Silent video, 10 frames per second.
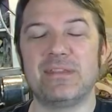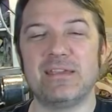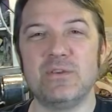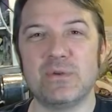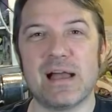
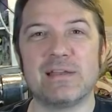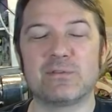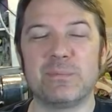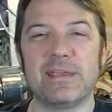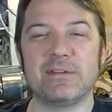that you guys
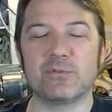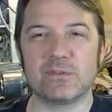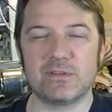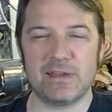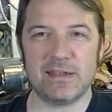would be
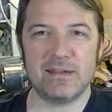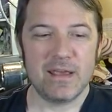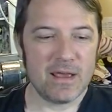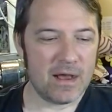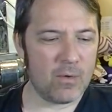interested in?
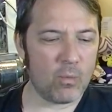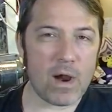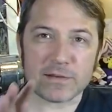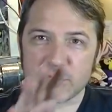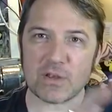Uh,
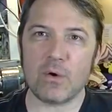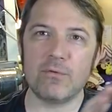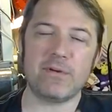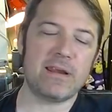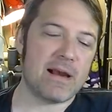watch the
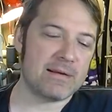whole video.